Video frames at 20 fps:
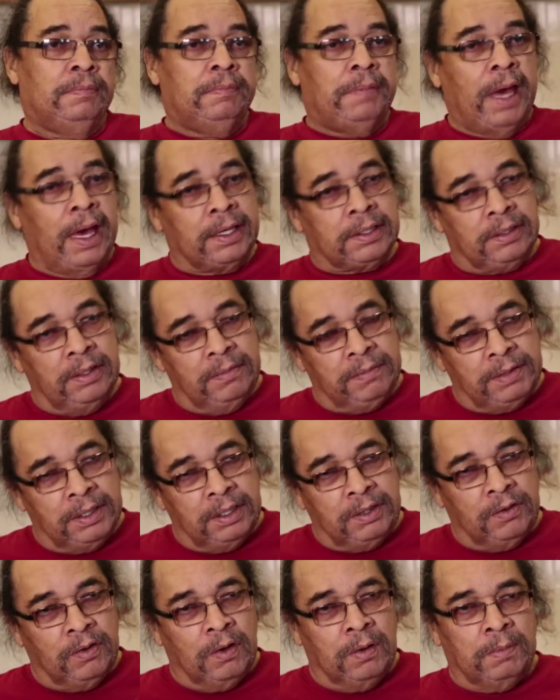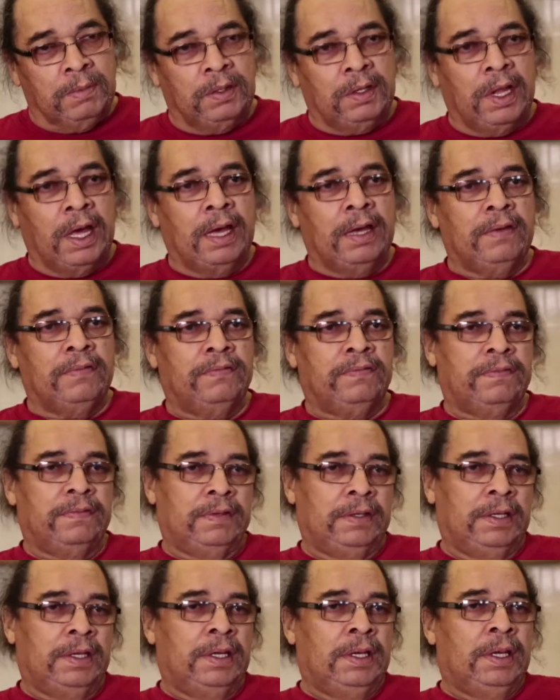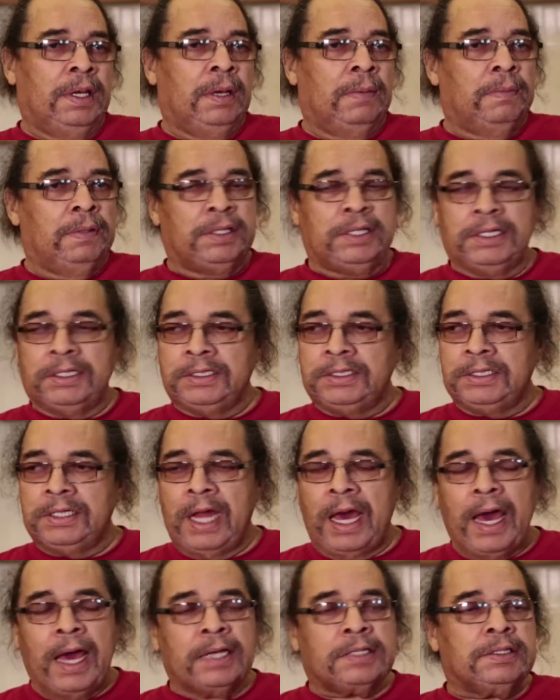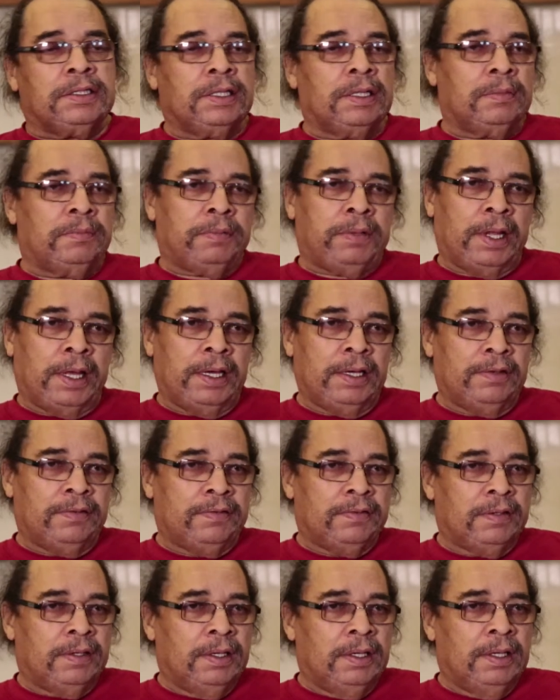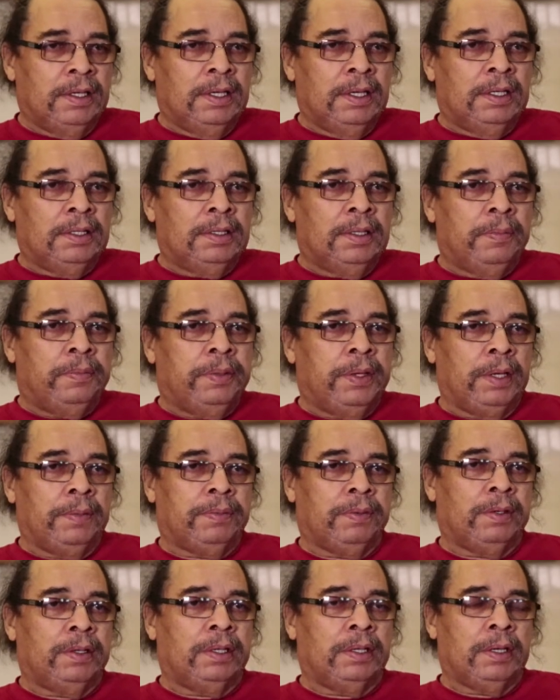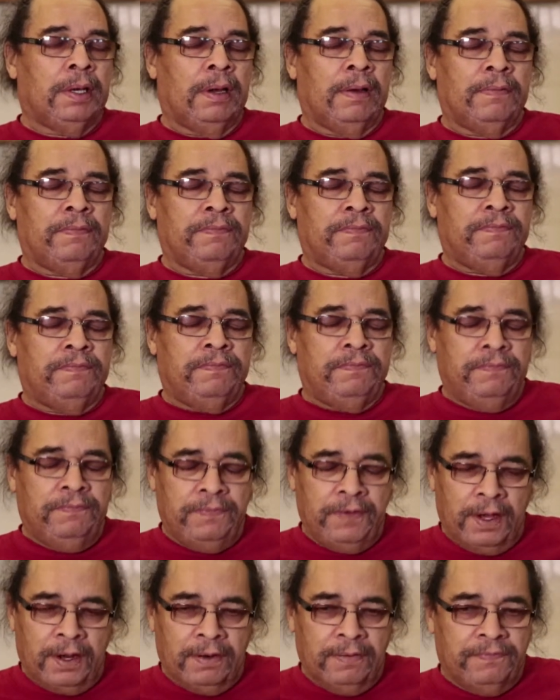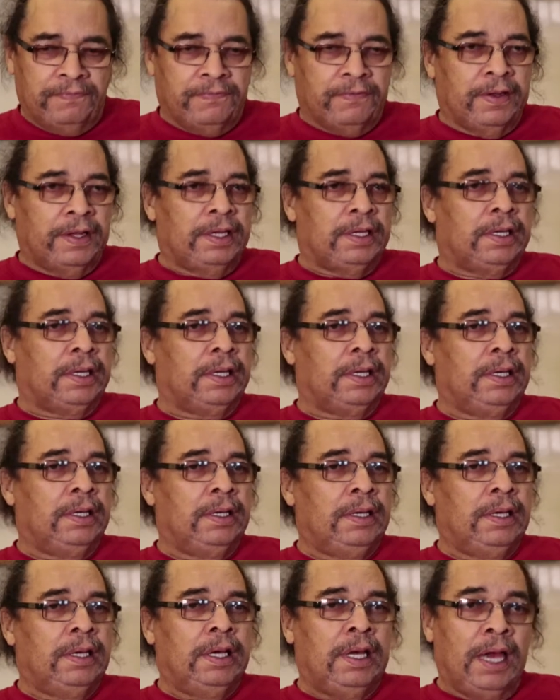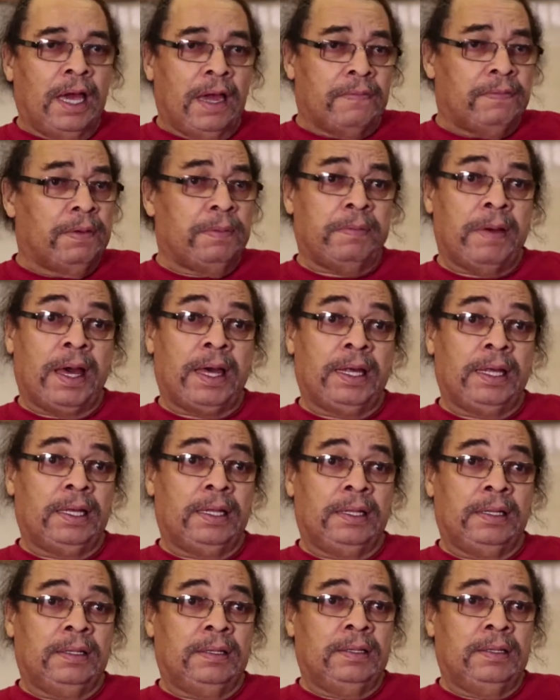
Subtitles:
back living a normal life. But this is an excellent place. The people here are very friendly, everybody,